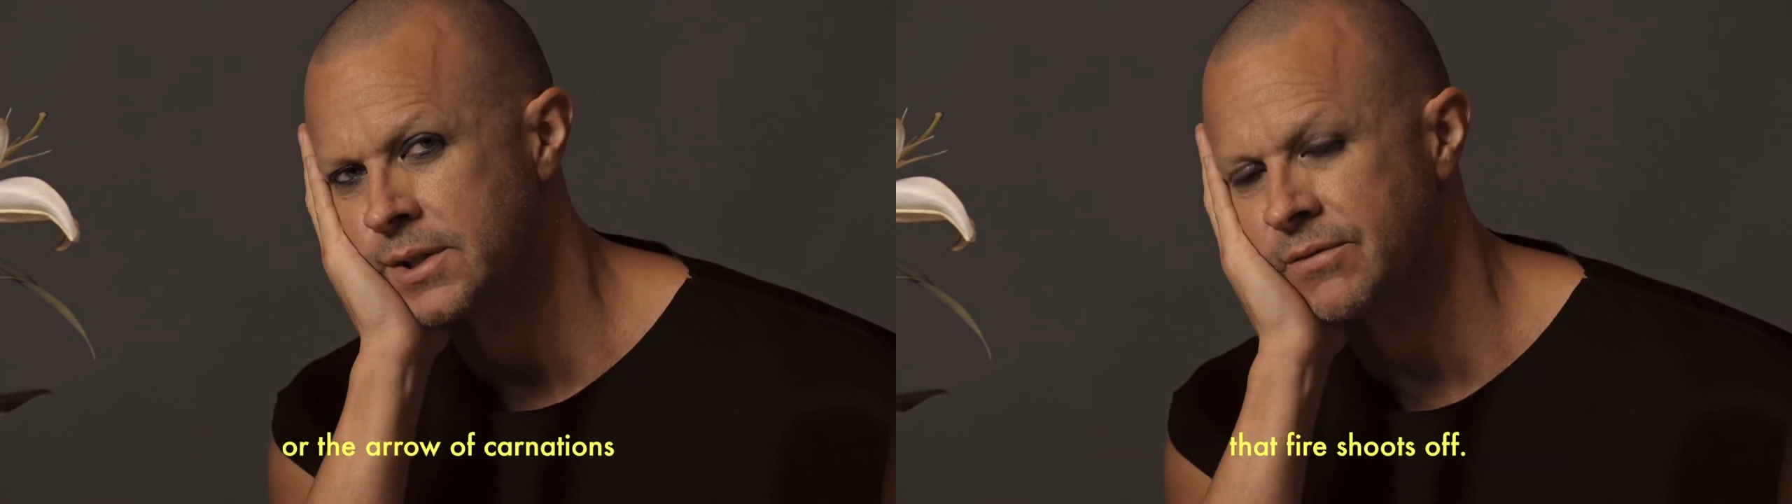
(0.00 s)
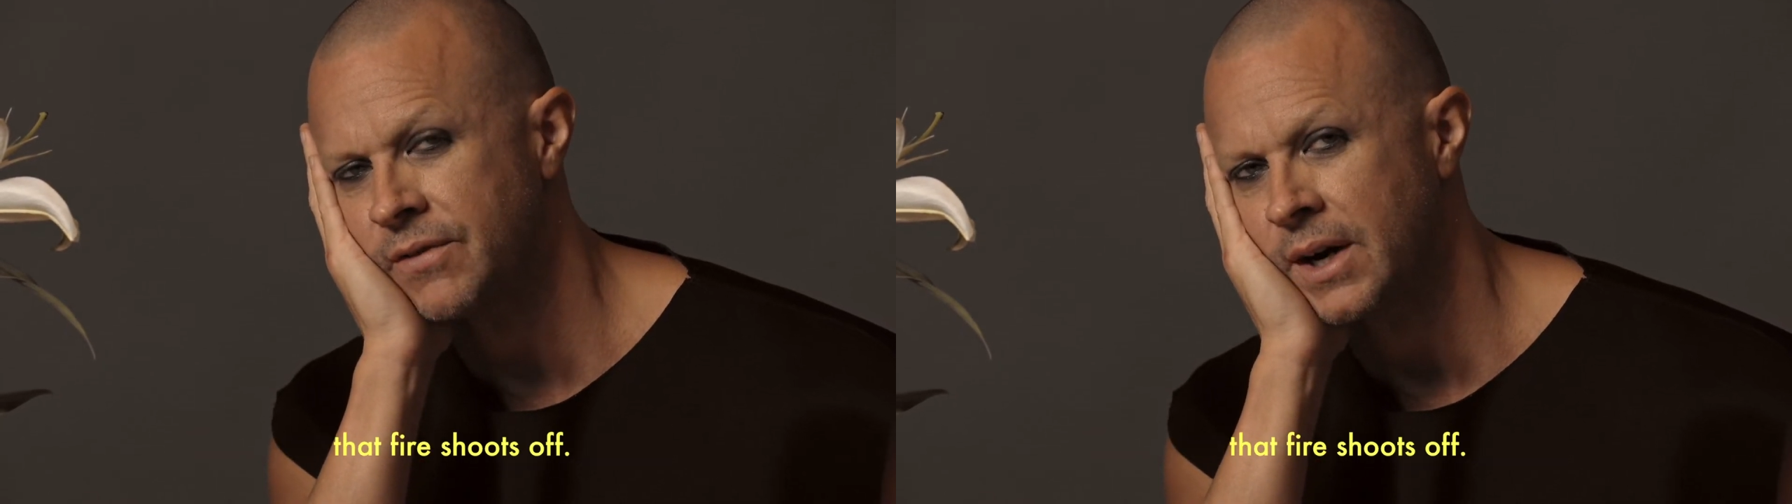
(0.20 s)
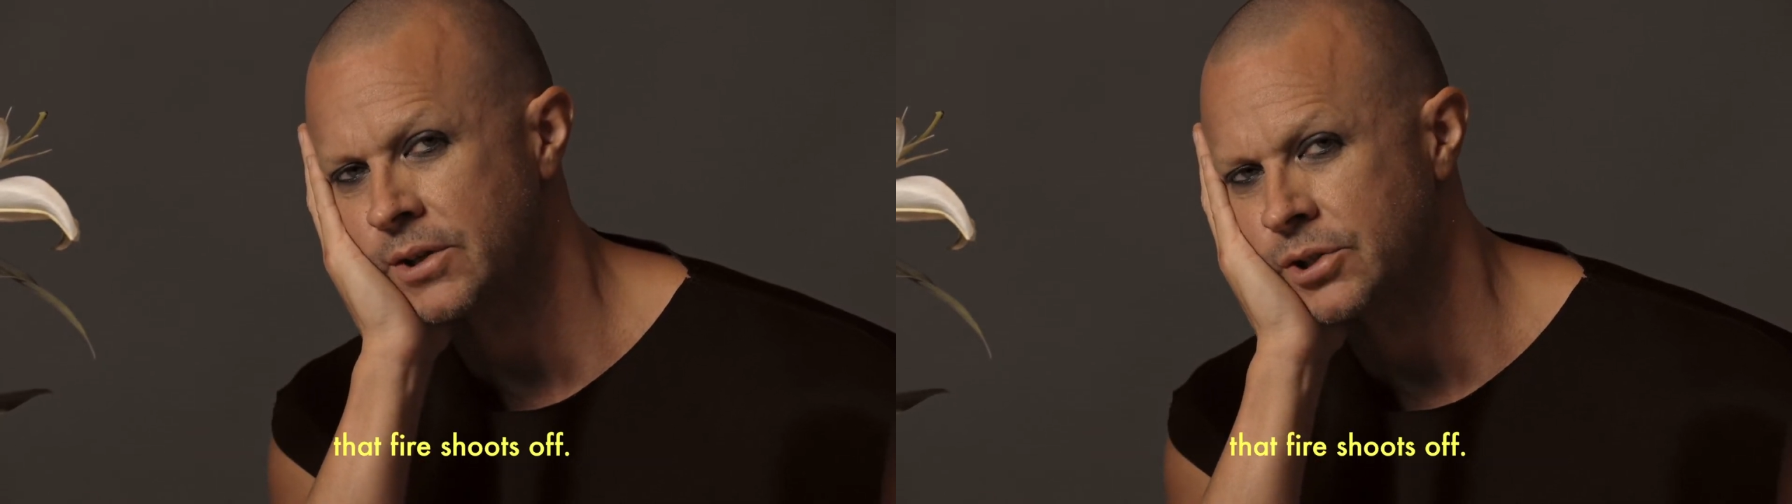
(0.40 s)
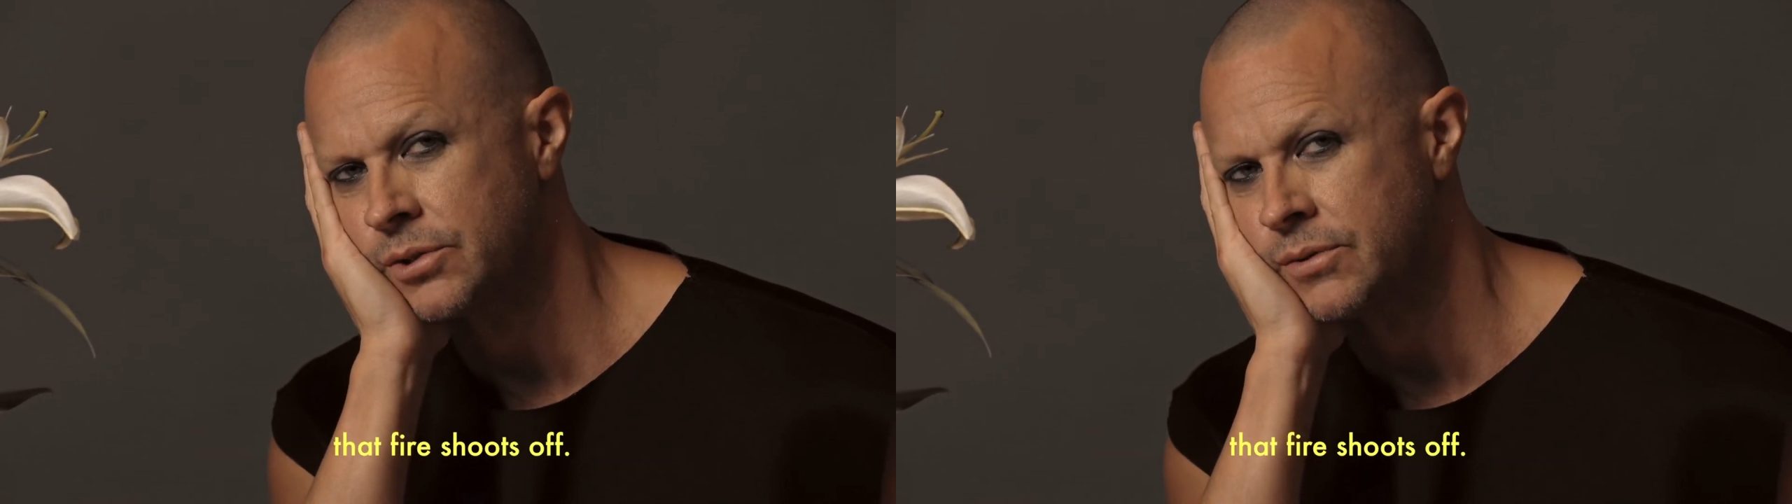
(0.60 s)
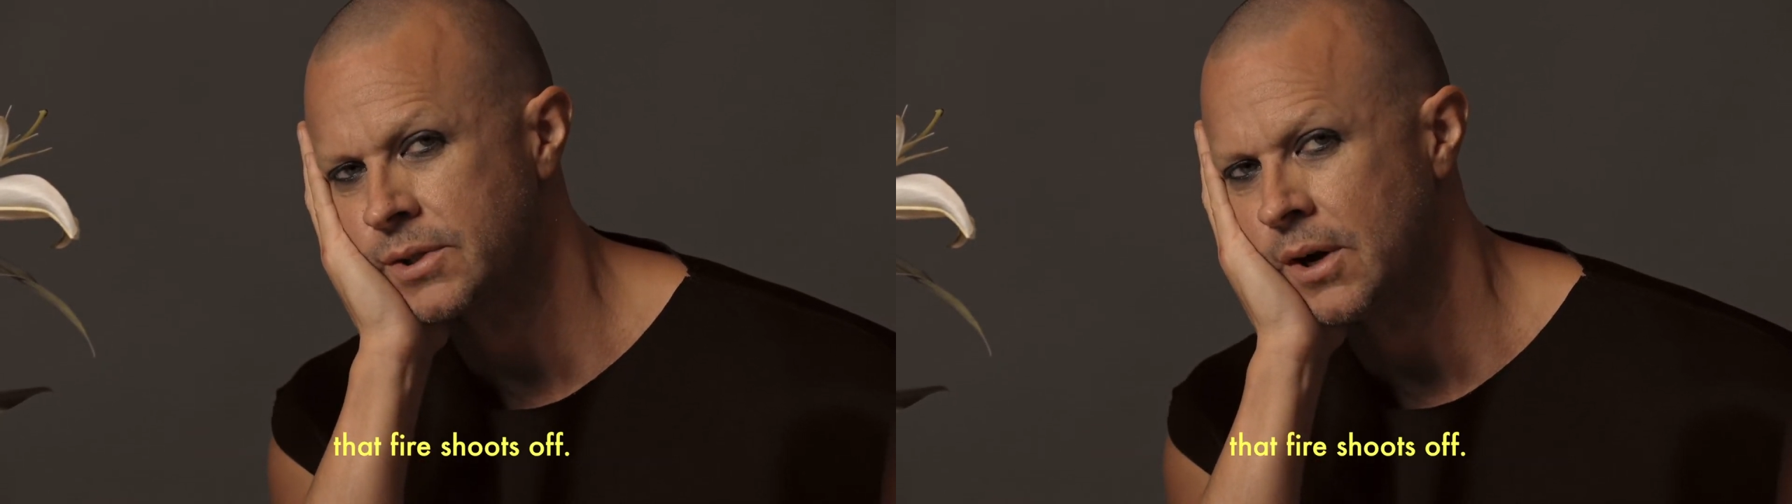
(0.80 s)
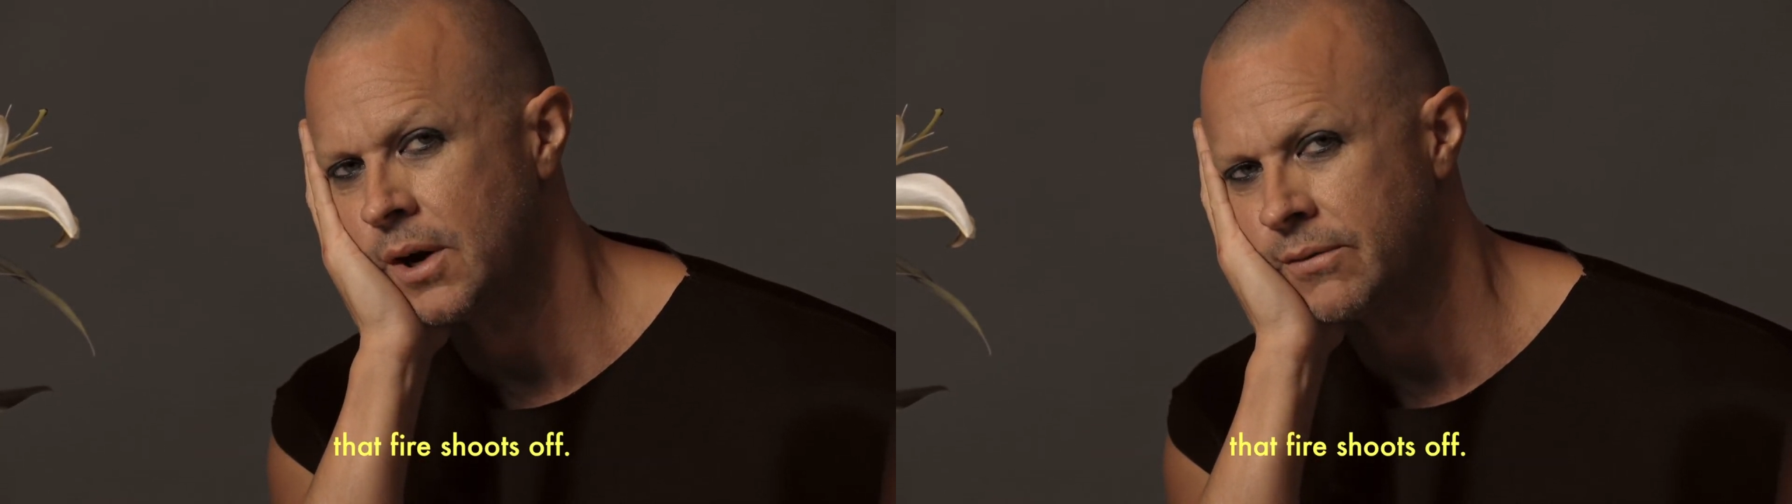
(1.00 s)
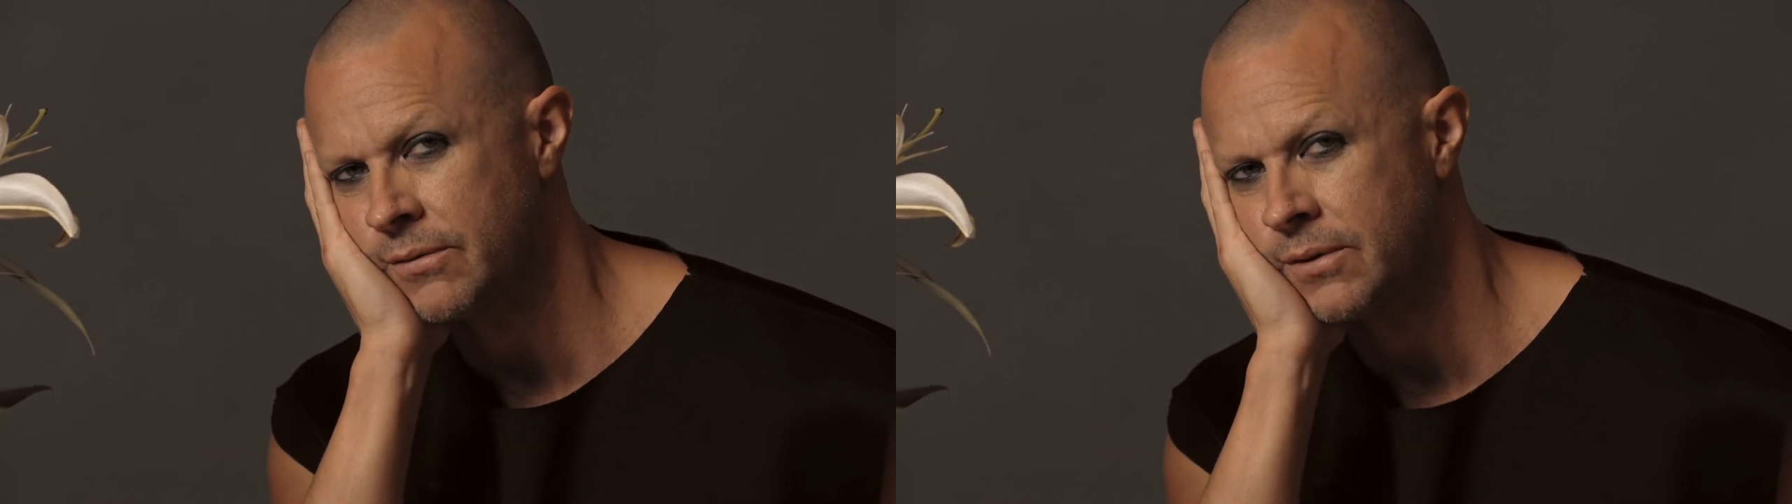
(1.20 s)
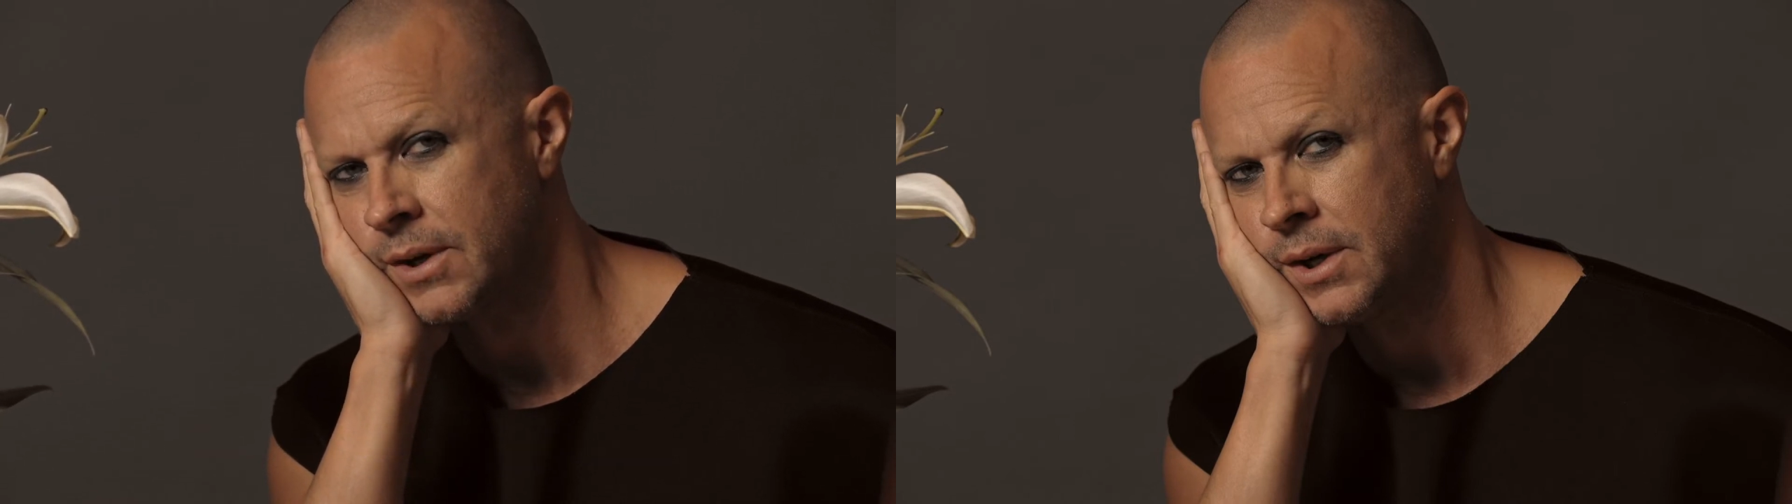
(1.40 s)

the fire shoots off.